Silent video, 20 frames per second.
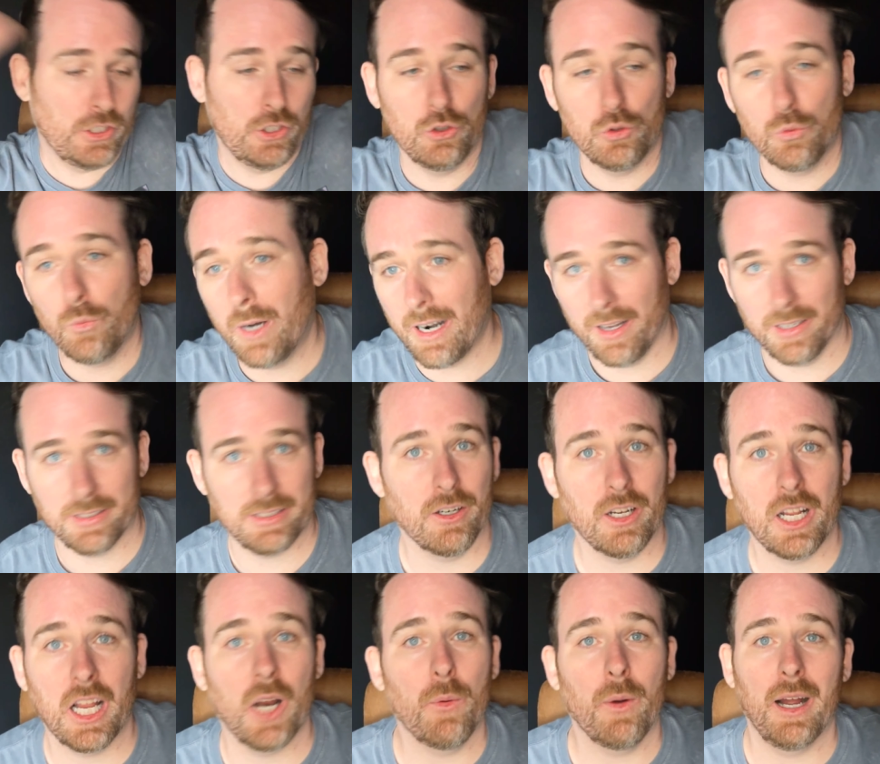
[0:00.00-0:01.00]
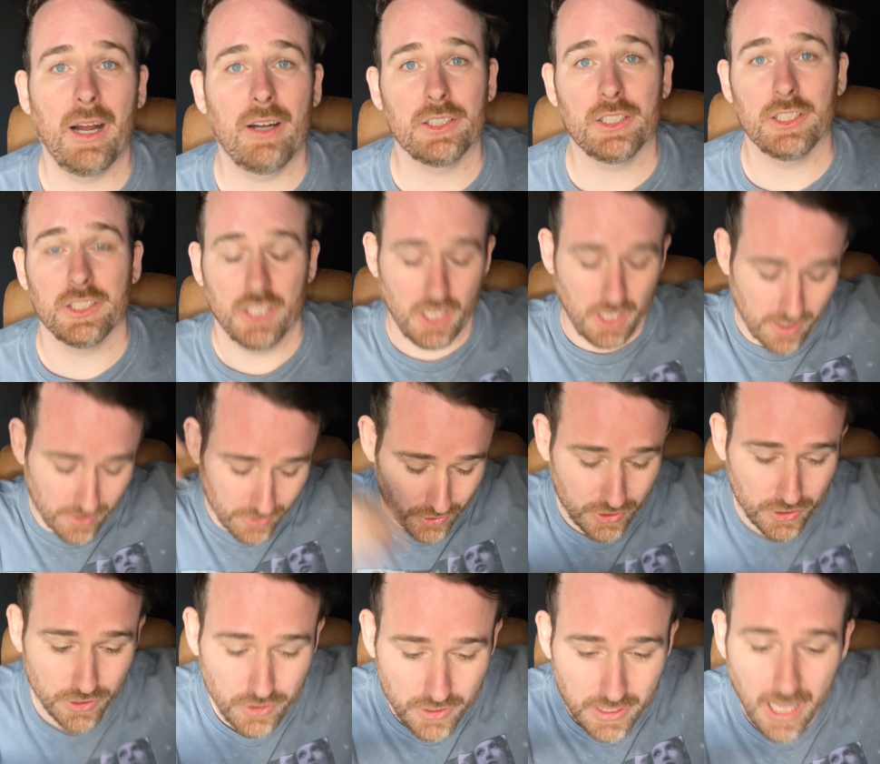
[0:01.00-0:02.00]
a huge warehouse. I don't care what house it is.
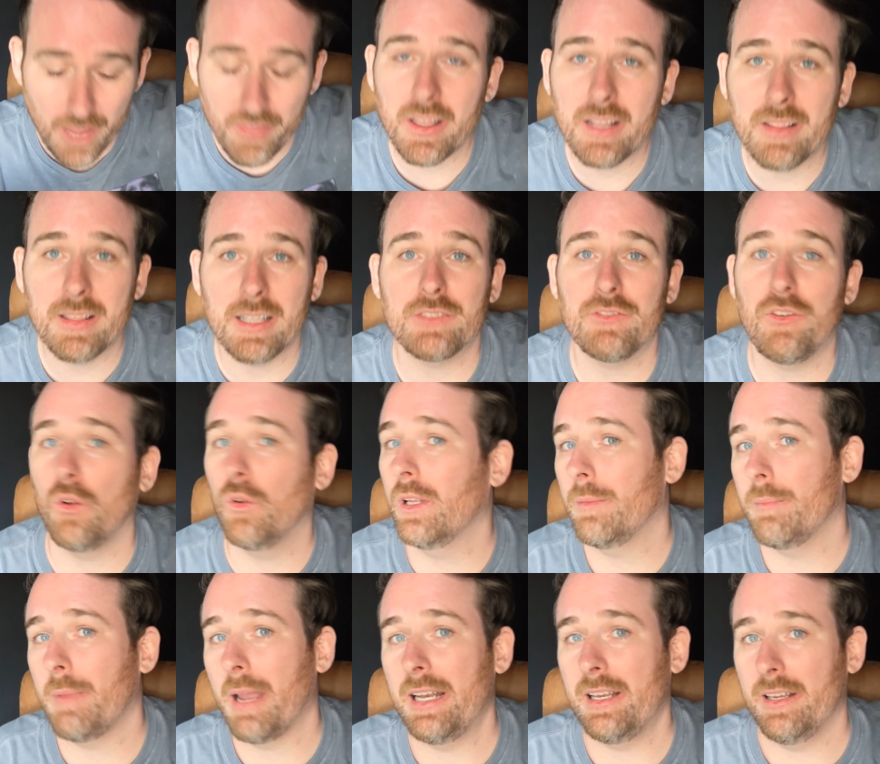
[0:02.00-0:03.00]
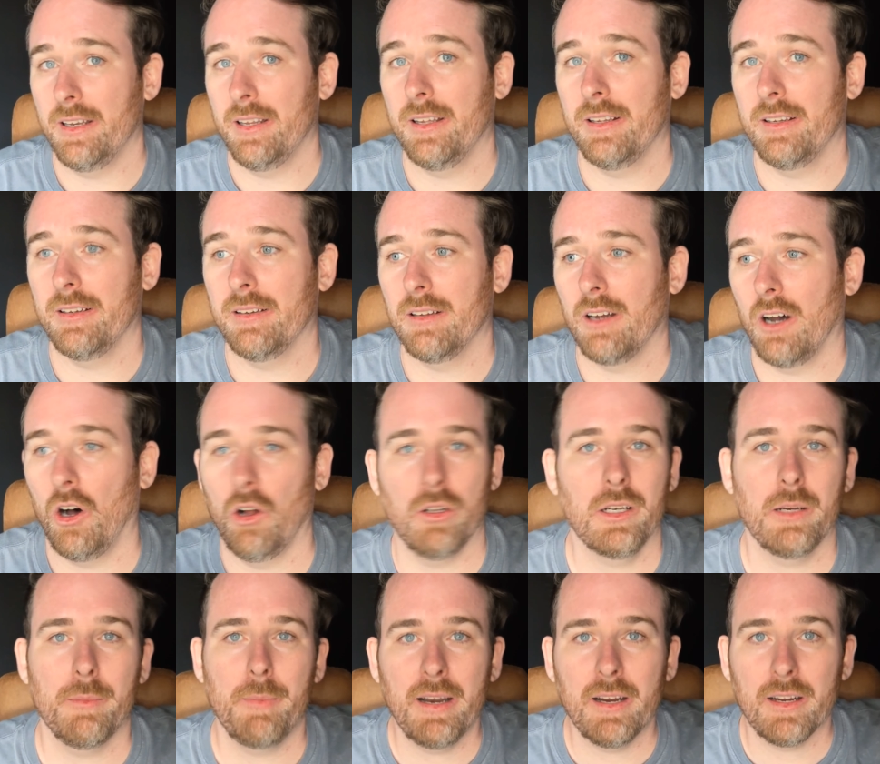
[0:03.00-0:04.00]
There's nothing that's fully made in it, all
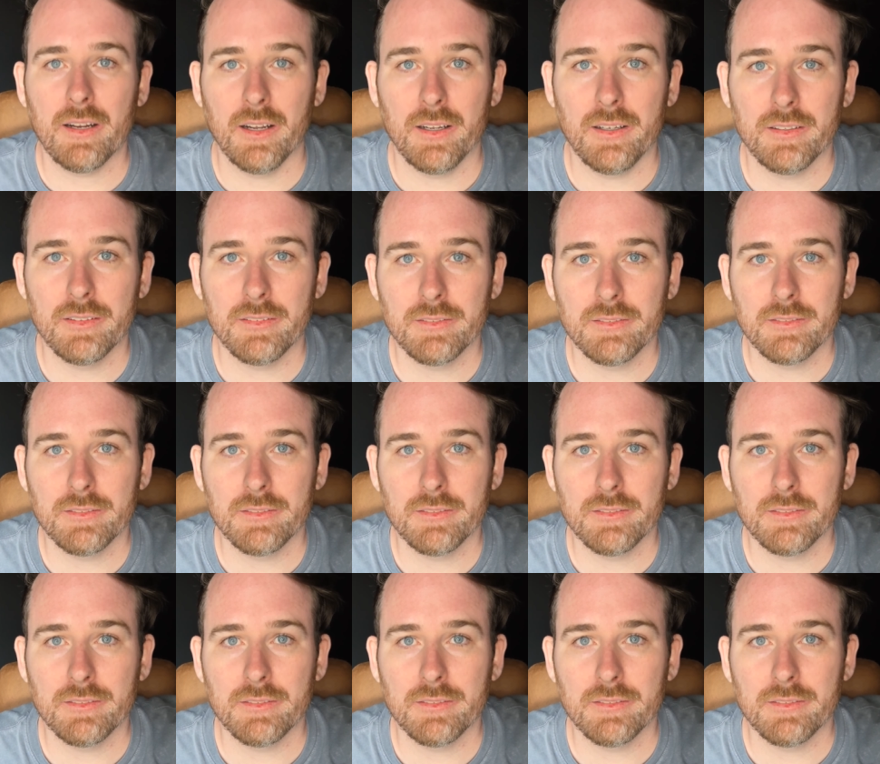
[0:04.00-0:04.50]
in America.